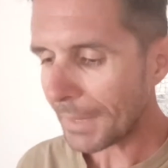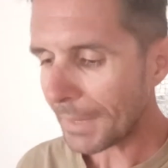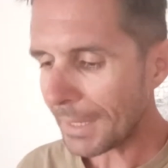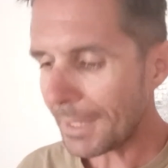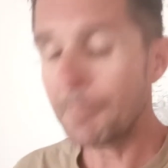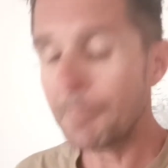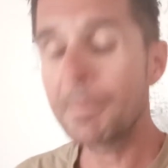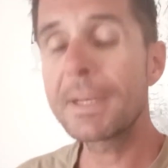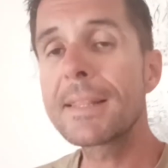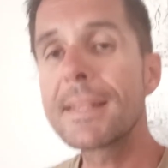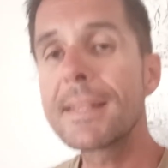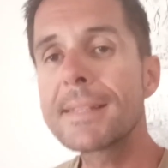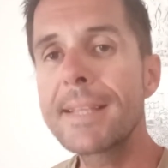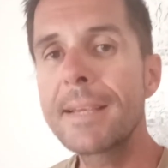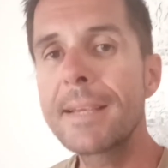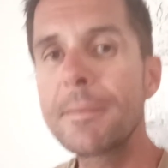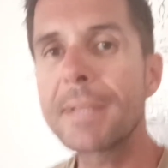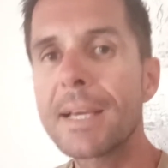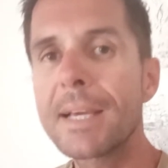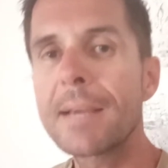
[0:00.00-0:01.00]
But at the same
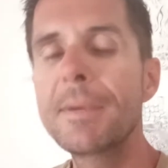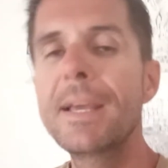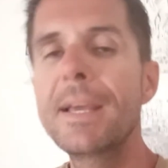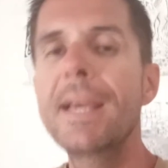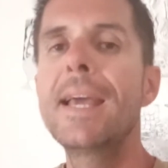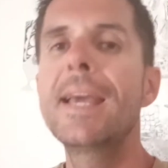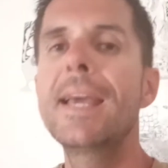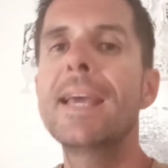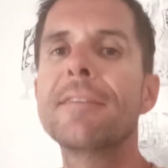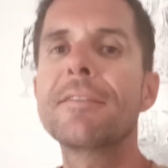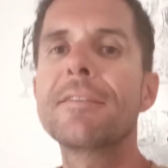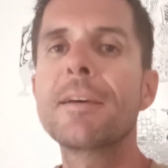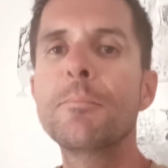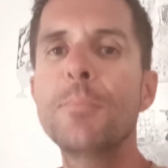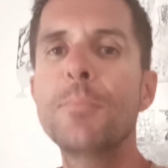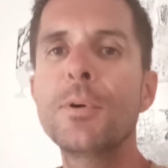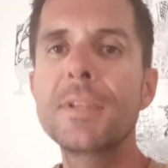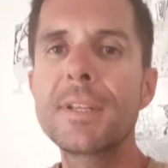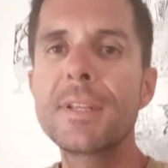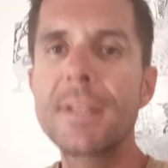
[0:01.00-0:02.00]
time, if I
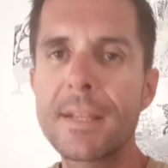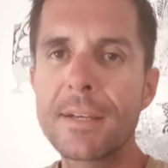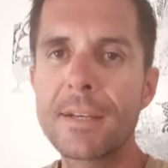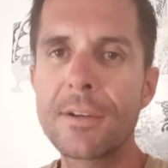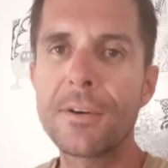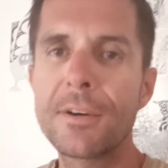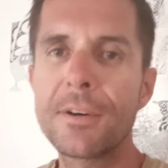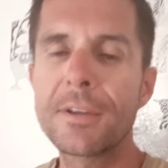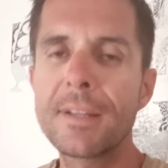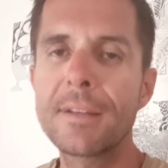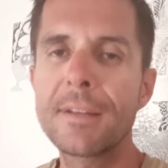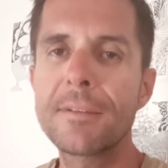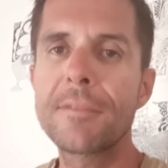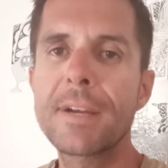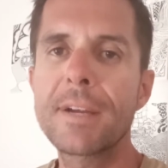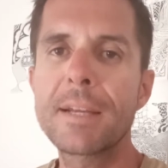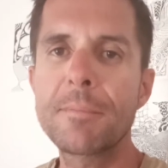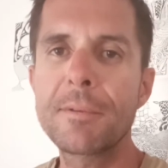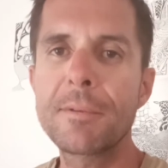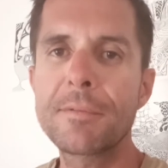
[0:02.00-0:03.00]
put it in oil
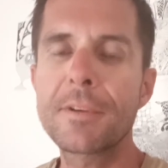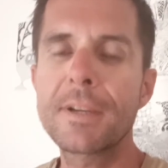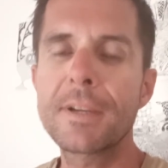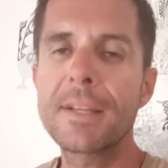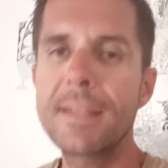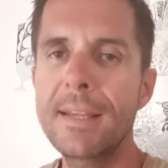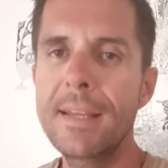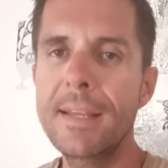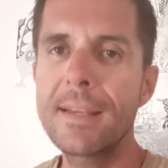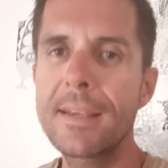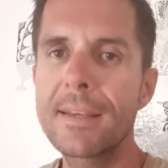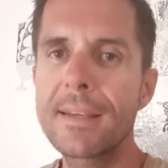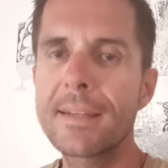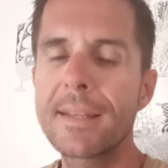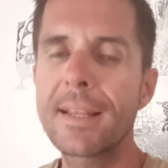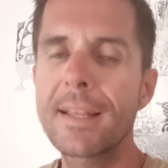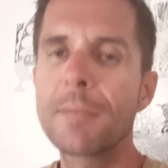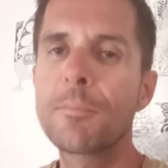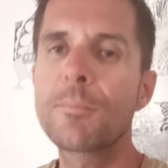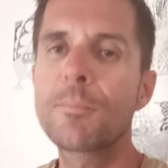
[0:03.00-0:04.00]
right before I take it,
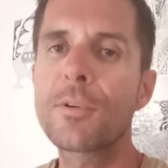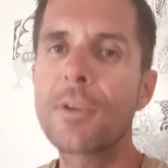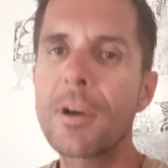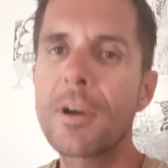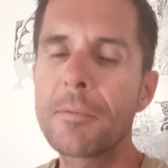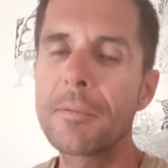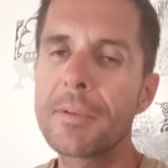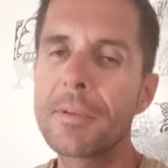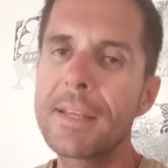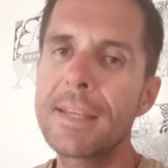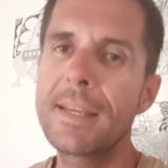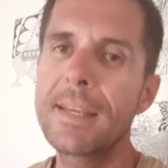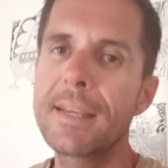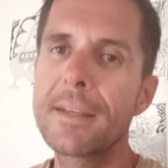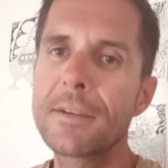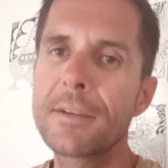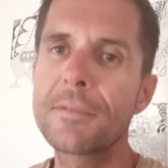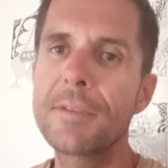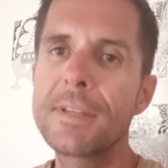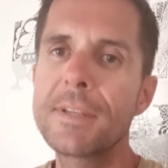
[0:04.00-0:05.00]
it'll probably
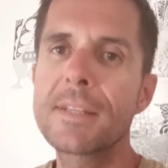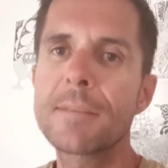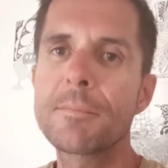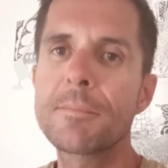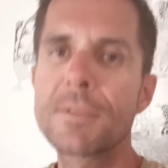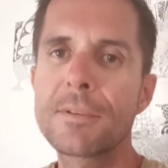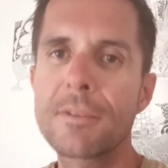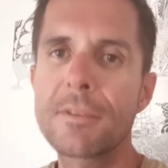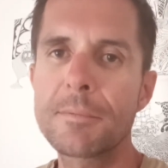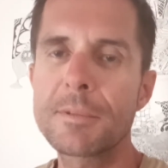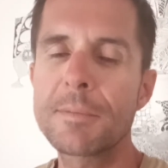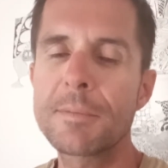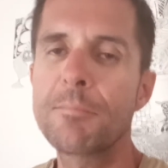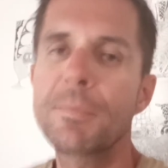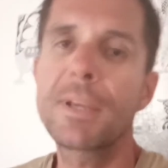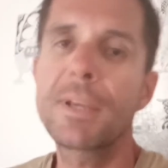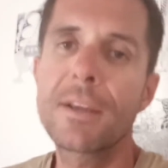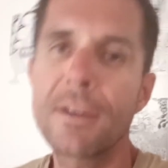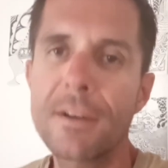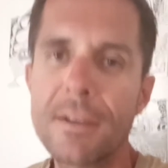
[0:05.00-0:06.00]
increase absorption
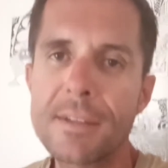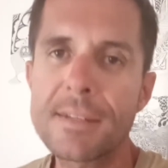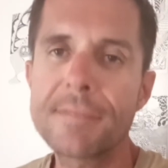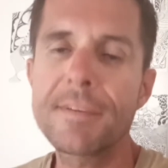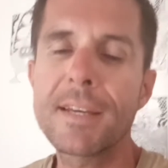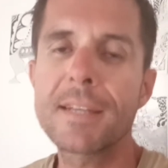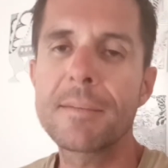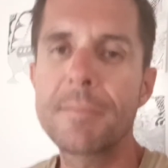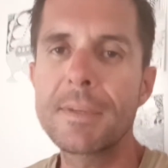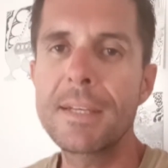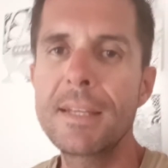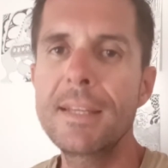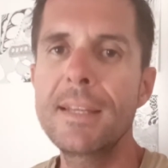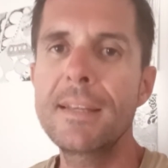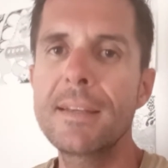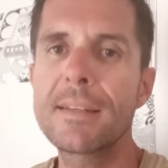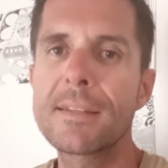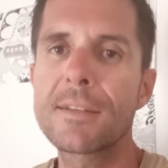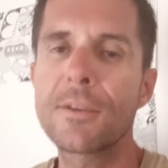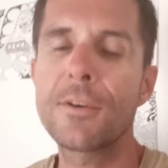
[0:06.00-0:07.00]
because vitamin D
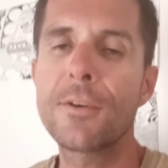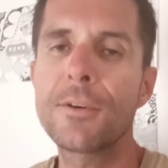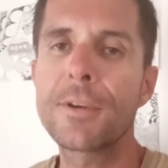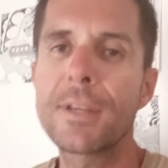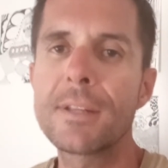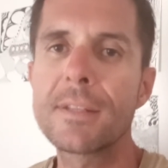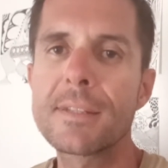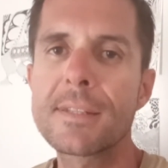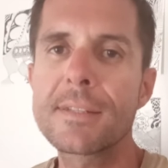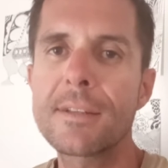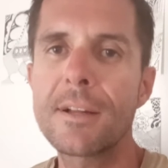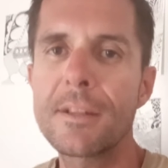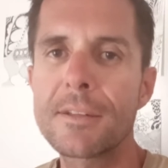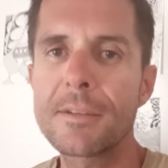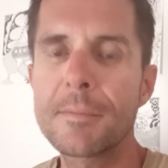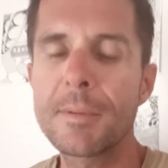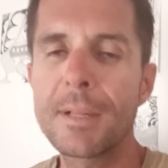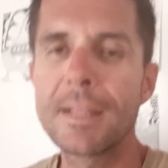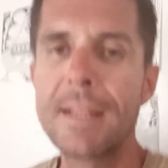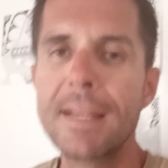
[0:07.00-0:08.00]
is oil
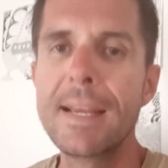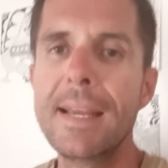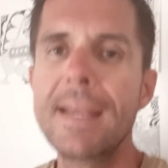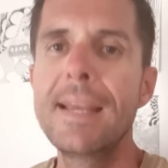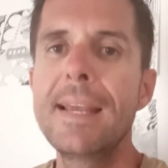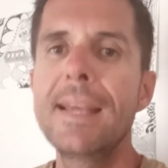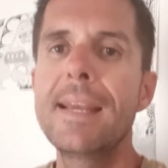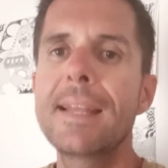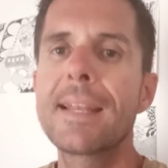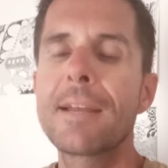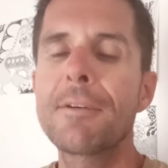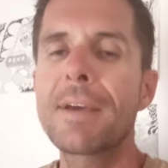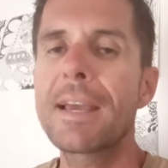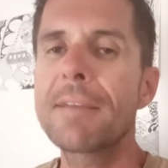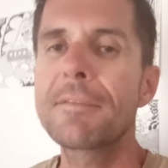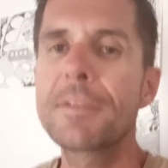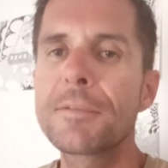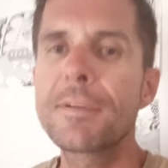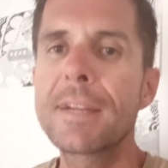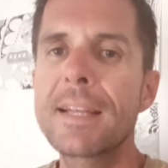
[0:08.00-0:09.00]
soluble. Now, I
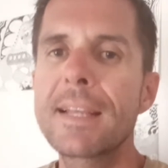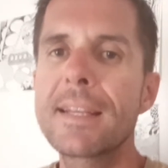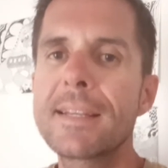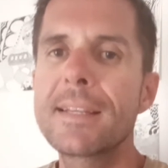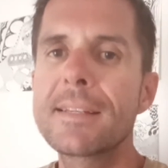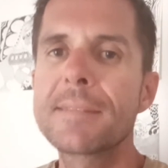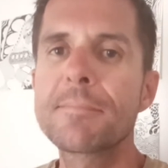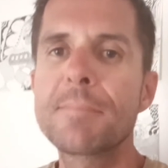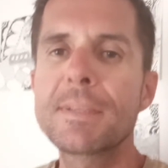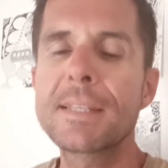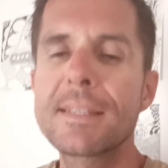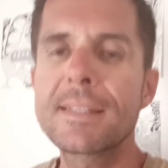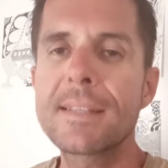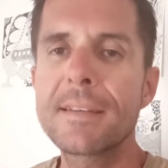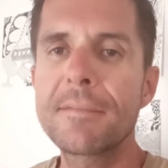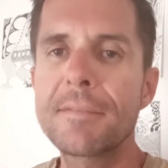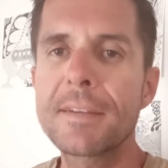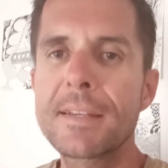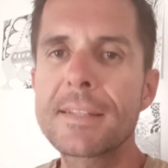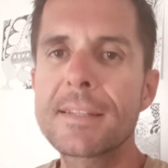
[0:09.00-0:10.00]
haven't read any
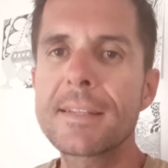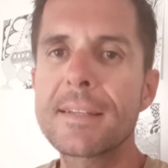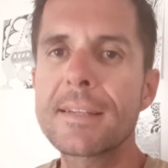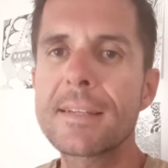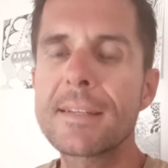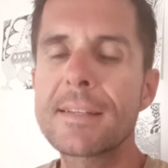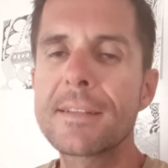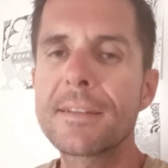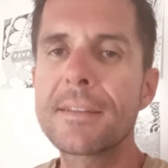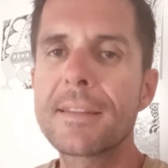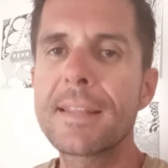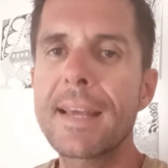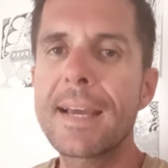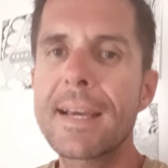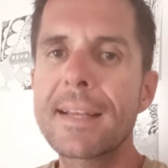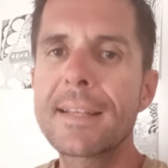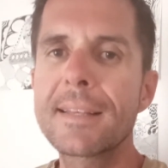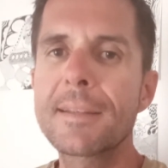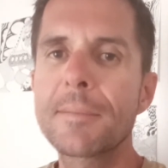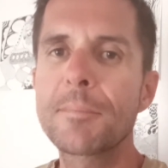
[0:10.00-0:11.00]
specific studies on
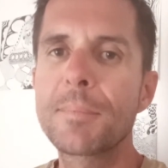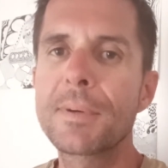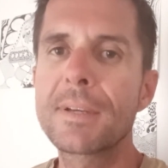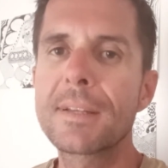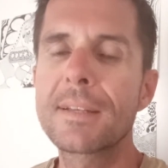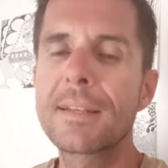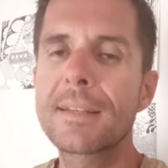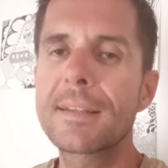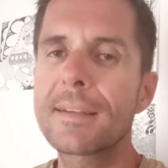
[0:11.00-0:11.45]
that, but